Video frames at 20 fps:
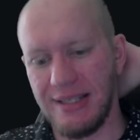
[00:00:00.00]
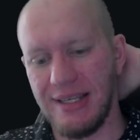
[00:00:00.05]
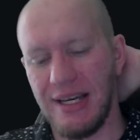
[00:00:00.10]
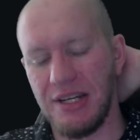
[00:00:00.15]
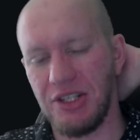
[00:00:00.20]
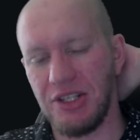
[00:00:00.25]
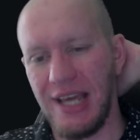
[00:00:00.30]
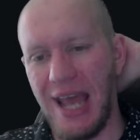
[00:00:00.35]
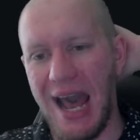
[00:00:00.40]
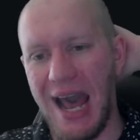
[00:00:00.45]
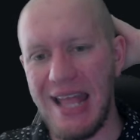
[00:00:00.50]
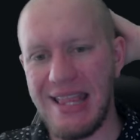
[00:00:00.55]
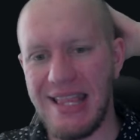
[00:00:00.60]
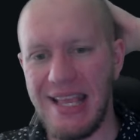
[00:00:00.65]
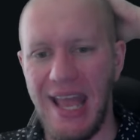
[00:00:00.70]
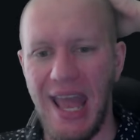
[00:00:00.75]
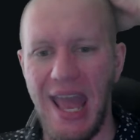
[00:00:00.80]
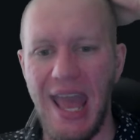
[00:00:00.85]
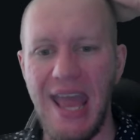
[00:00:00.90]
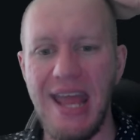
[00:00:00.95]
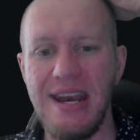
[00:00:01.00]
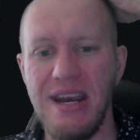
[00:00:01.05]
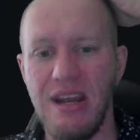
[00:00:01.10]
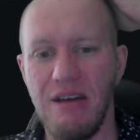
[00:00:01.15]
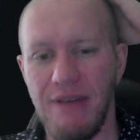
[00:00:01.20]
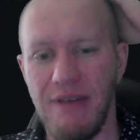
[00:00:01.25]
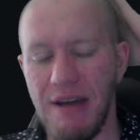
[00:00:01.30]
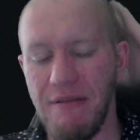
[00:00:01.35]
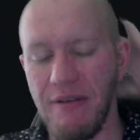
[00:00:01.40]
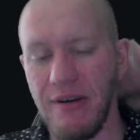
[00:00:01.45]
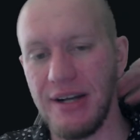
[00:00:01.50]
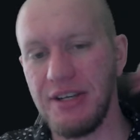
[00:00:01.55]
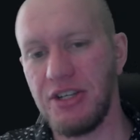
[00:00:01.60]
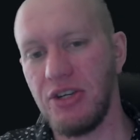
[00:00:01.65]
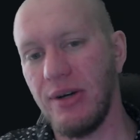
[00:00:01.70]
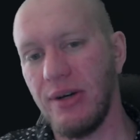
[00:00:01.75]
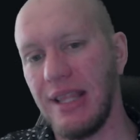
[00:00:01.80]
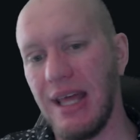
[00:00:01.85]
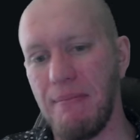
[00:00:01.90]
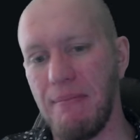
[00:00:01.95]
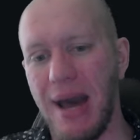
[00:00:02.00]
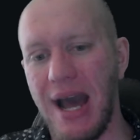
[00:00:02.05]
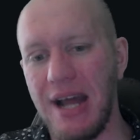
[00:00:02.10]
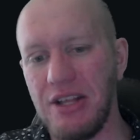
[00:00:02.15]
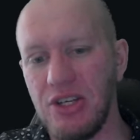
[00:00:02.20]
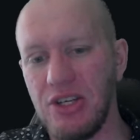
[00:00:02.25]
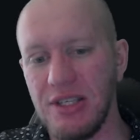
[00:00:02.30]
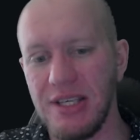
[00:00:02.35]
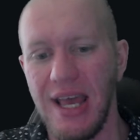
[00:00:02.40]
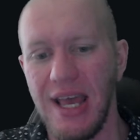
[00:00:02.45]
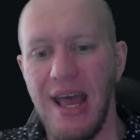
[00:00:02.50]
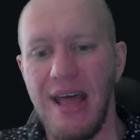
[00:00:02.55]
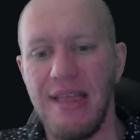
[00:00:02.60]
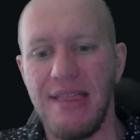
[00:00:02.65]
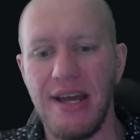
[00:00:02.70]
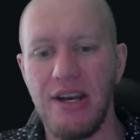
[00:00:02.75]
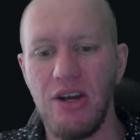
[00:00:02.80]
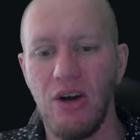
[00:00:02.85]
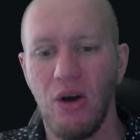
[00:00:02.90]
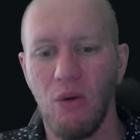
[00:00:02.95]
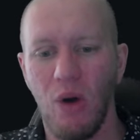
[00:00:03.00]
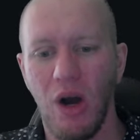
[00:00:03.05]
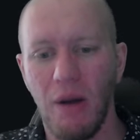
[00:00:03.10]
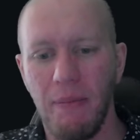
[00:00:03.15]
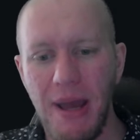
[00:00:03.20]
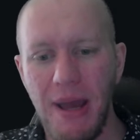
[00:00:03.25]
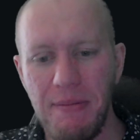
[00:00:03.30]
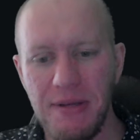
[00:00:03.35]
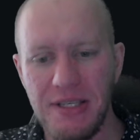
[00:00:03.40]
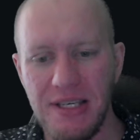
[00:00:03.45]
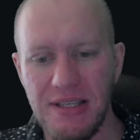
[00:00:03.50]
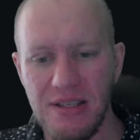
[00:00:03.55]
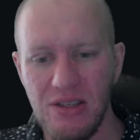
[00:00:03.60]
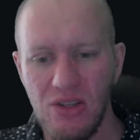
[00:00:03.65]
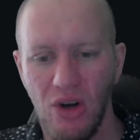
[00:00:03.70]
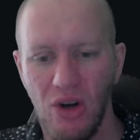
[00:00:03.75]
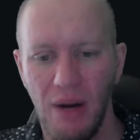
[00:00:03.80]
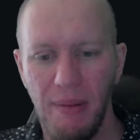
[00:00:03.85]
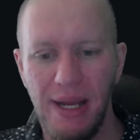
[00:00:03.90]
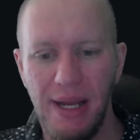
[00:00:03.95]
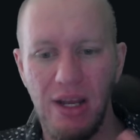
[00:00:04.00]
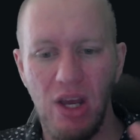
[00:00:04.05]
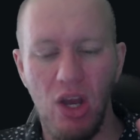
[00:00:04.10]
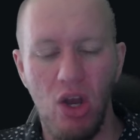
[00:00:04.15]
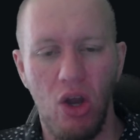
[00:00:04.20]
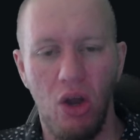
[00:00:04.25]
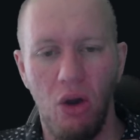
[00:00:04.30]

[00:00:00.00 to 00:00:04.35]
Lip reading: Essentially, at the end of everyone doing their matches, they do a rock, paper, scissors tournament.